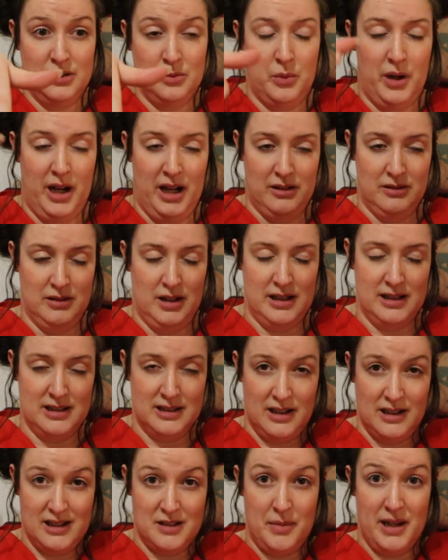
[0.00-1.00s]
I
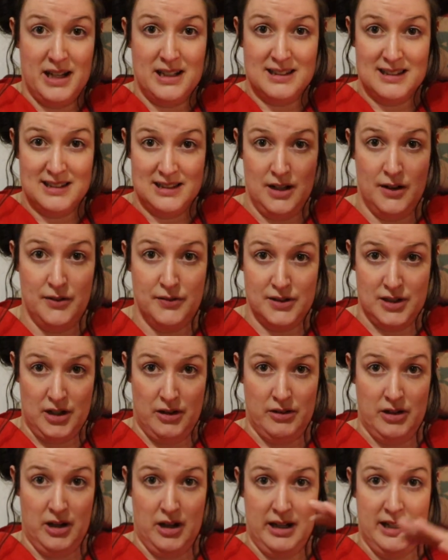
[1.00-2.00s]
decided to make a stuffed
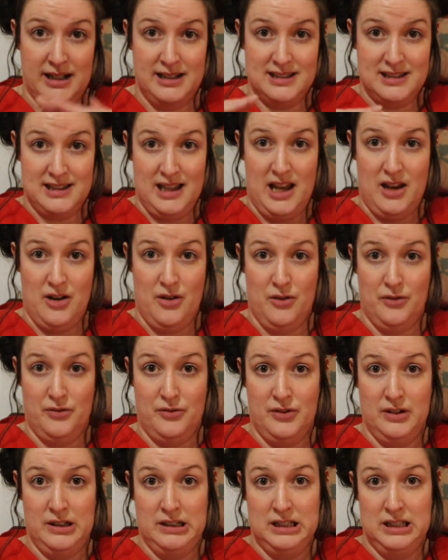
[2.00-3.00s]
donut instead of